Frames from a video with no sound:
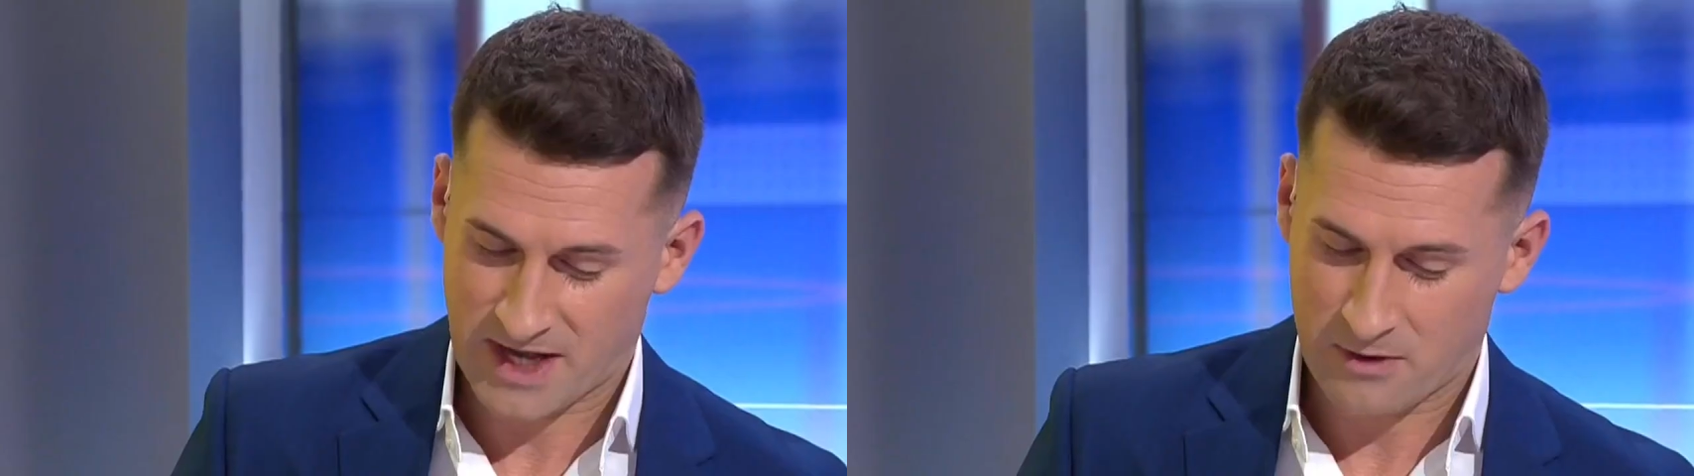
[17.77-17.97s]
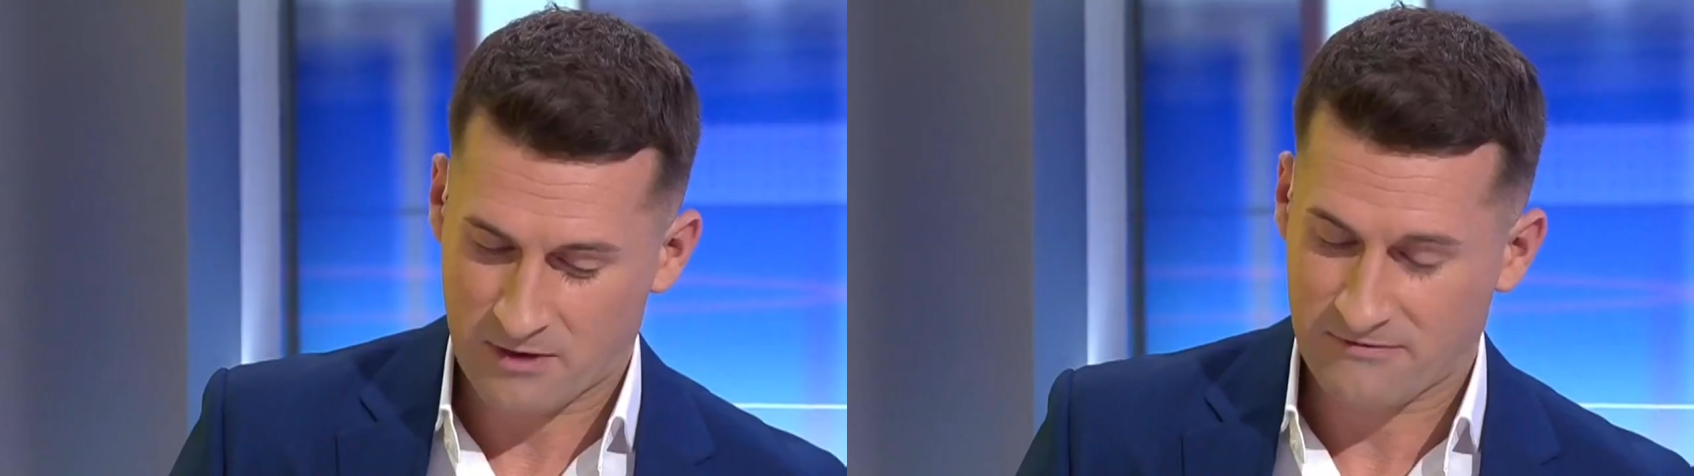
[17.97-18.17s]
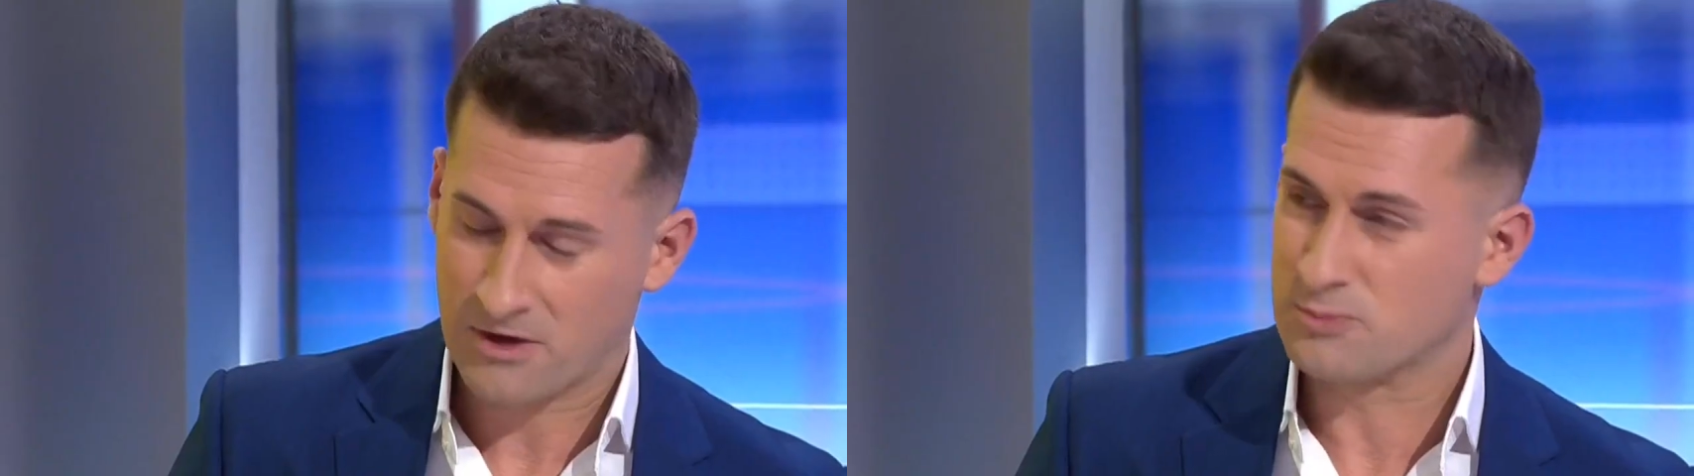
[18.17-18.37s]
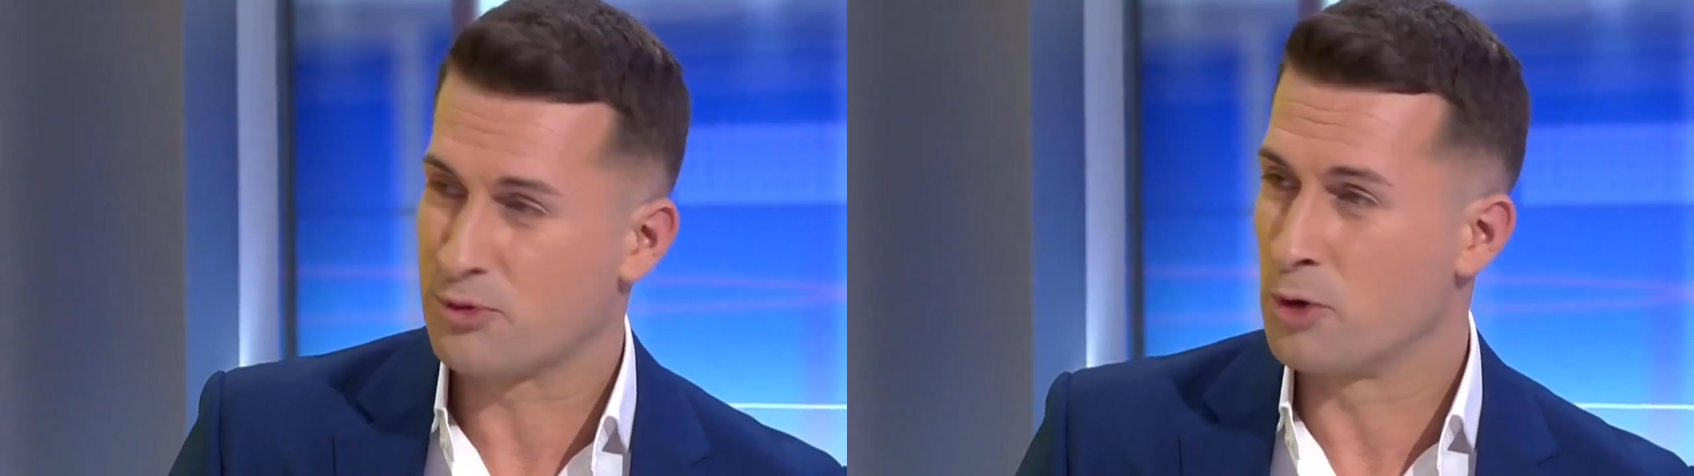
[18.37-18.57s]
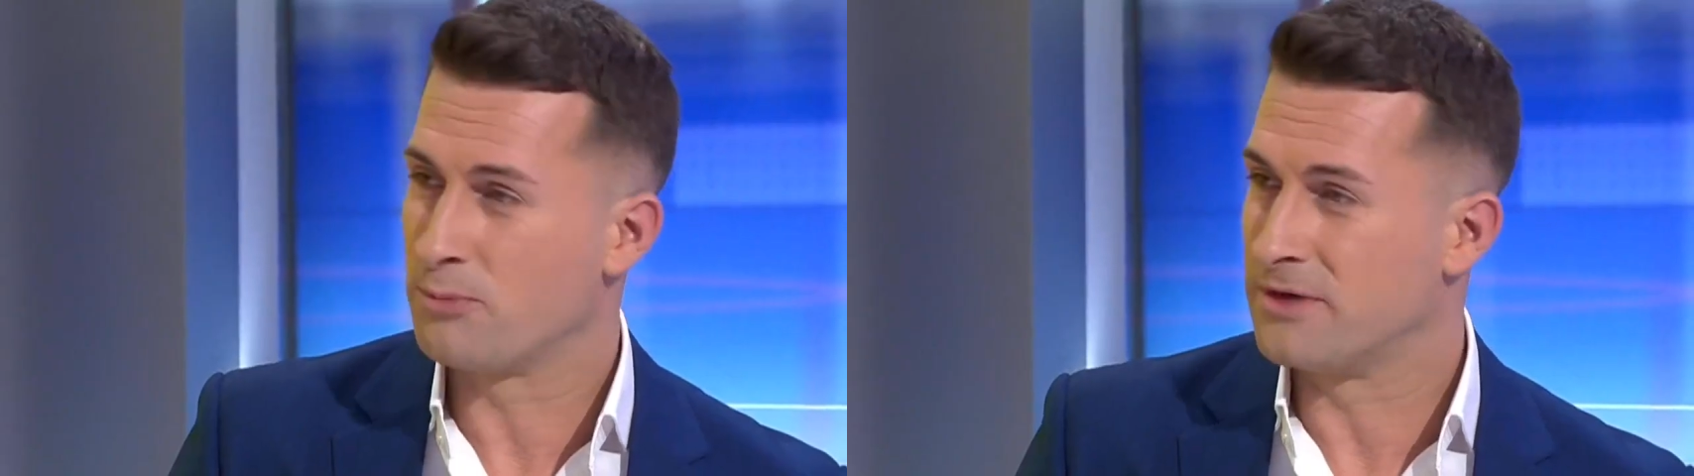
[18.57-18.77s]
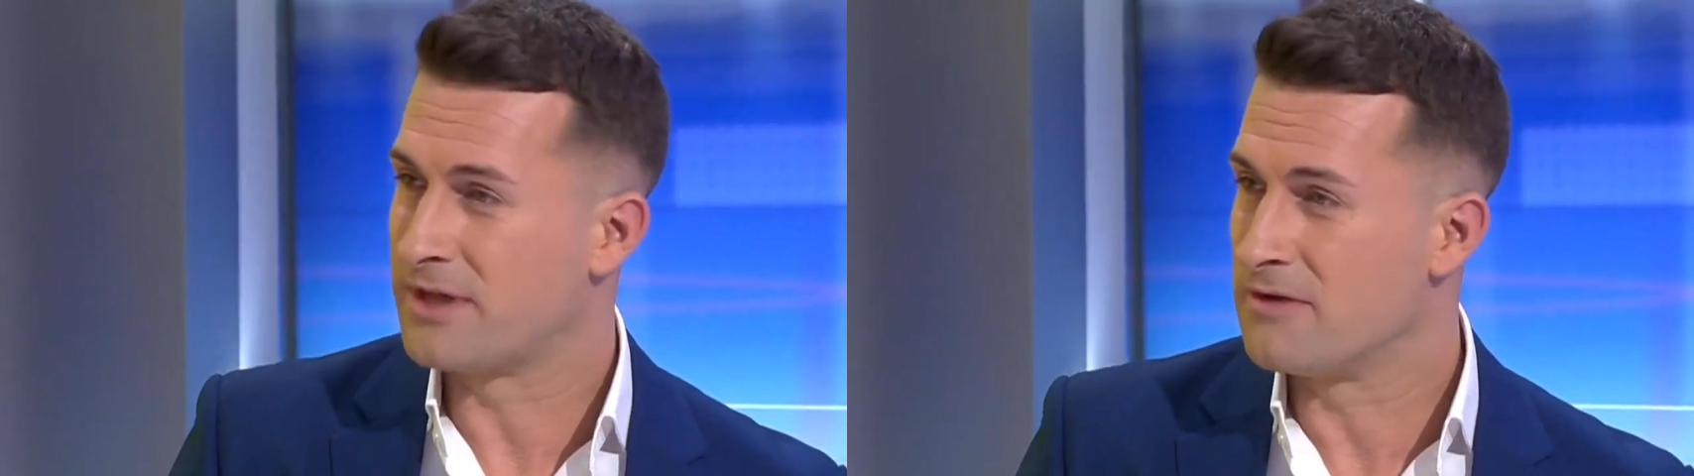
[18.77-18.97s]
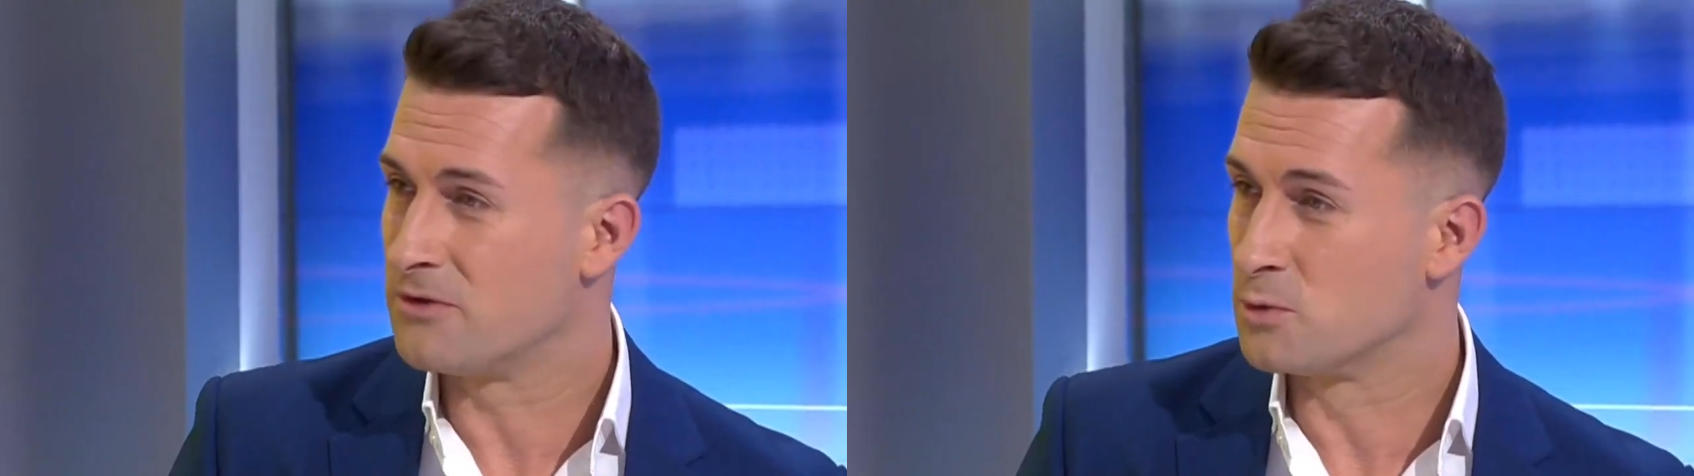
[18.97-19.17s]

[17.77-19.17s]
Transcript: hour, first broke by David